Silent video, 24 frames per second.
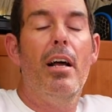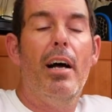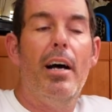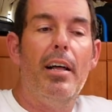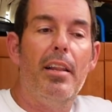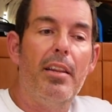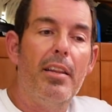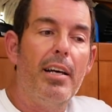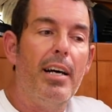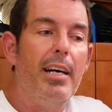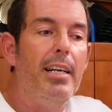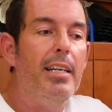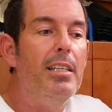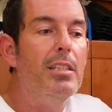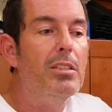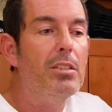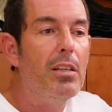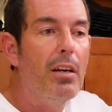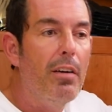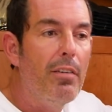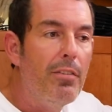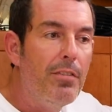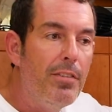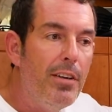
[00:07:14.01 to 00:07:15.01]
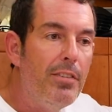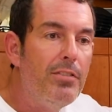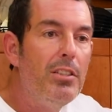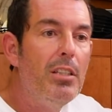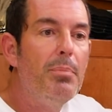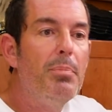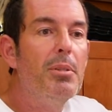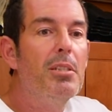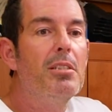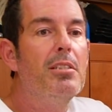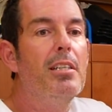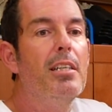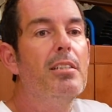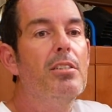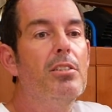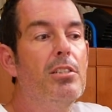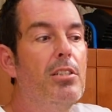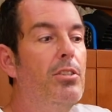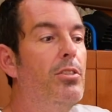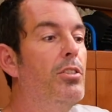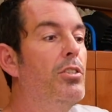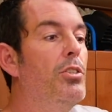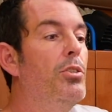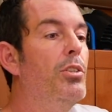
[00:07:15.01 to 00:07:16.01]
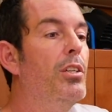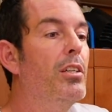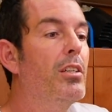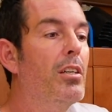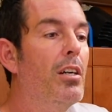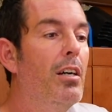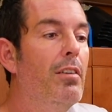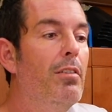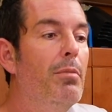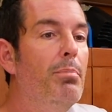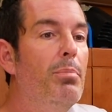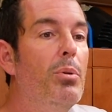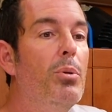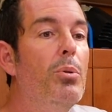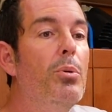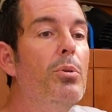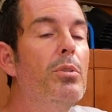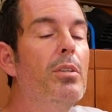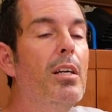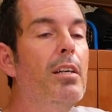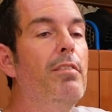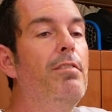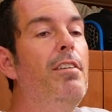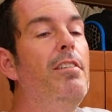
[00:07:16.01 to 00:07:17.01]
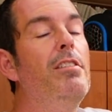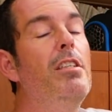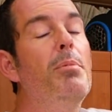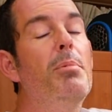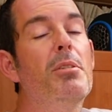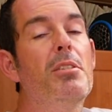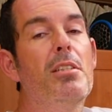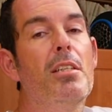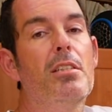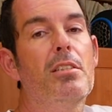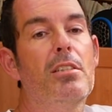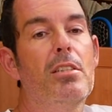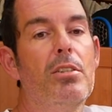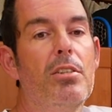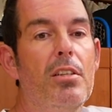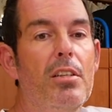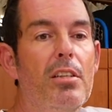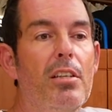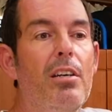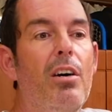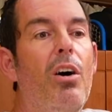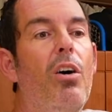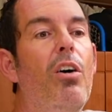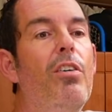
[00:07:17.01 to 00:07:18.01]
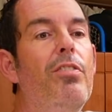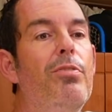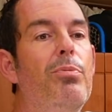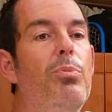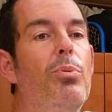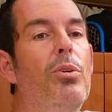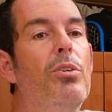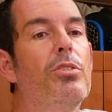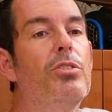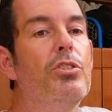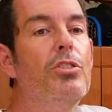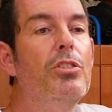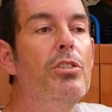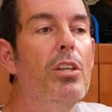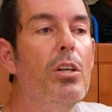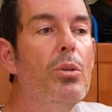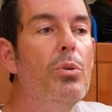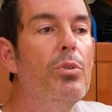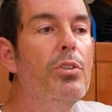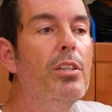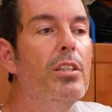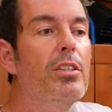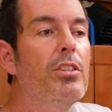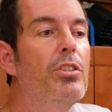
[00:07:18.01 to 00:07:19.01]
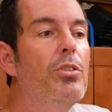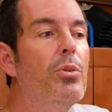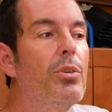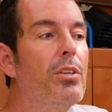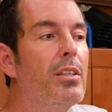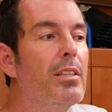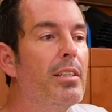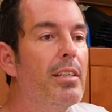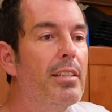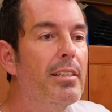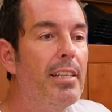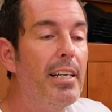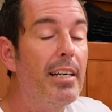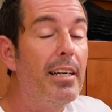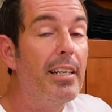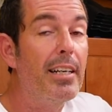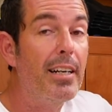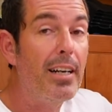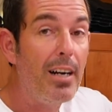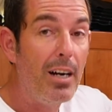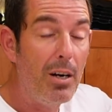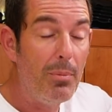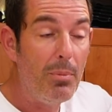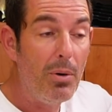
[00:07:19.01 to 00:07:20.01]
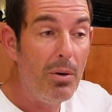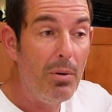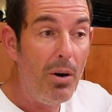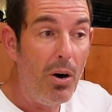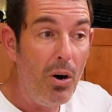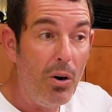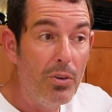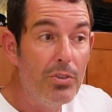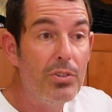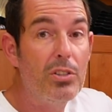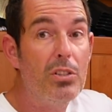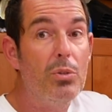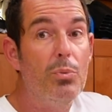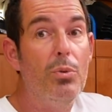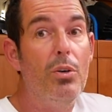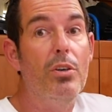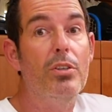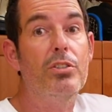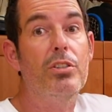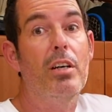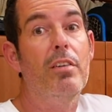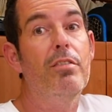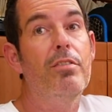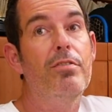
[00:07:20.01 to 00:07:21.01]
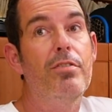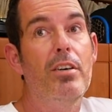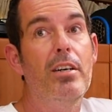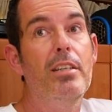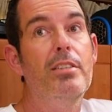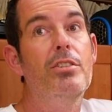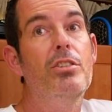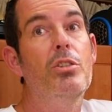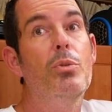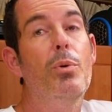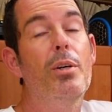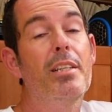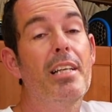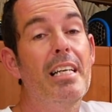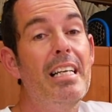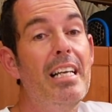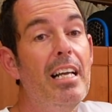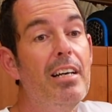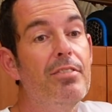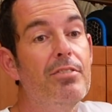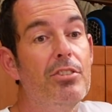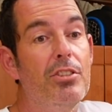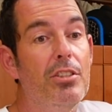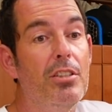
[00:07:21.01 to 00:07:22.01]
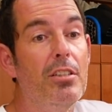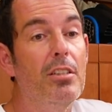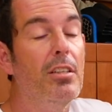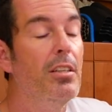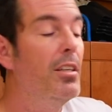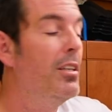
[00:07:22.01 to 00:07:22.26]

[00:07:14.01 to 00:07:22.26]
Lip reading: And that is 50% so that you don't go overboard, and 50% so that the off watch know that they're gonna come onto watch and find you where they left you,